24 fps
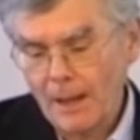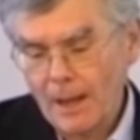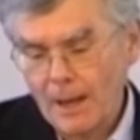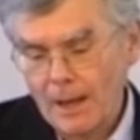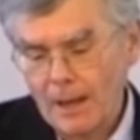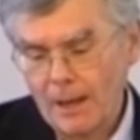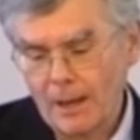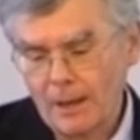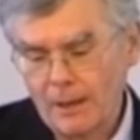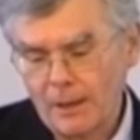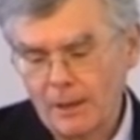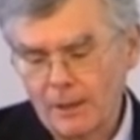
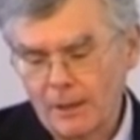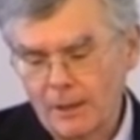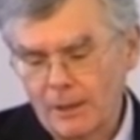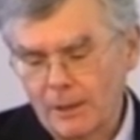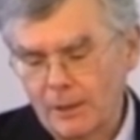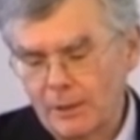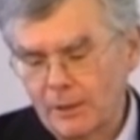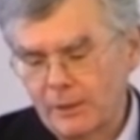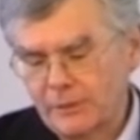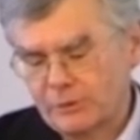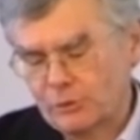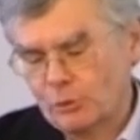
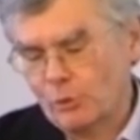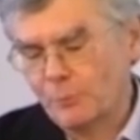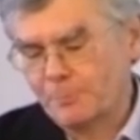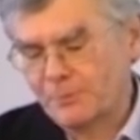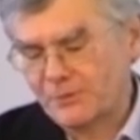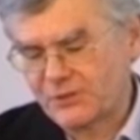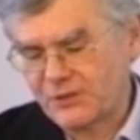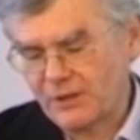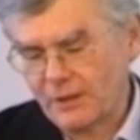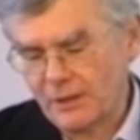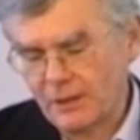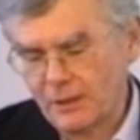At
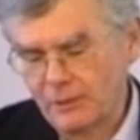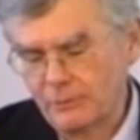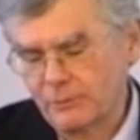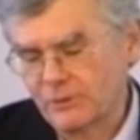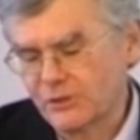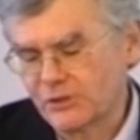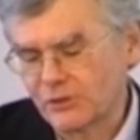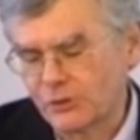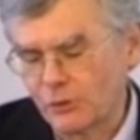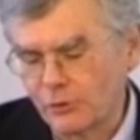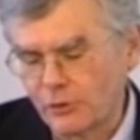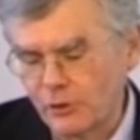Uppsala and
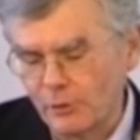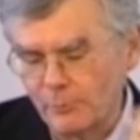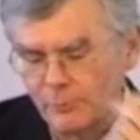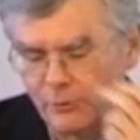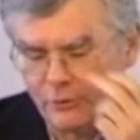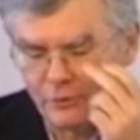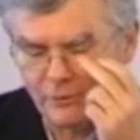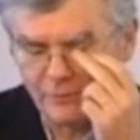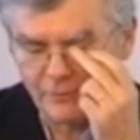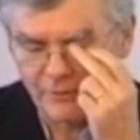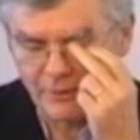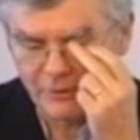Stockholm
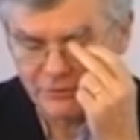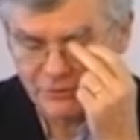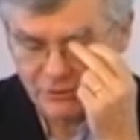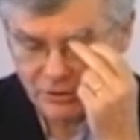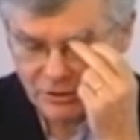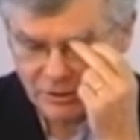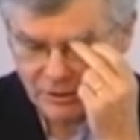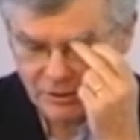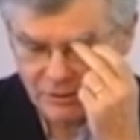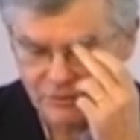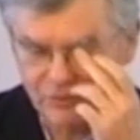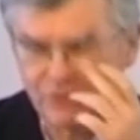
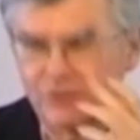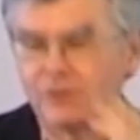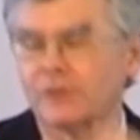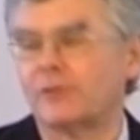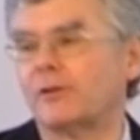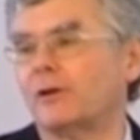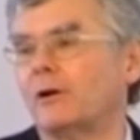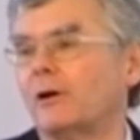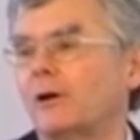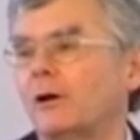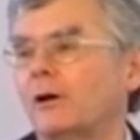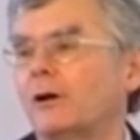universities,
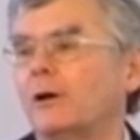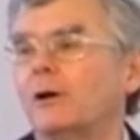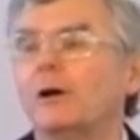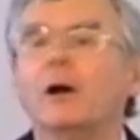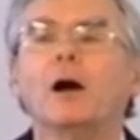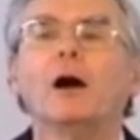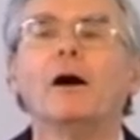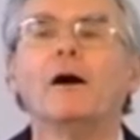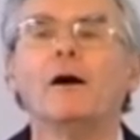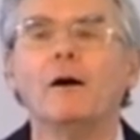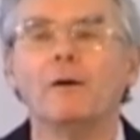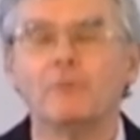there are
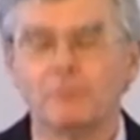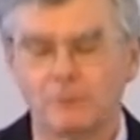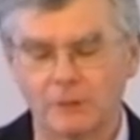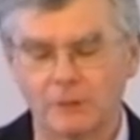a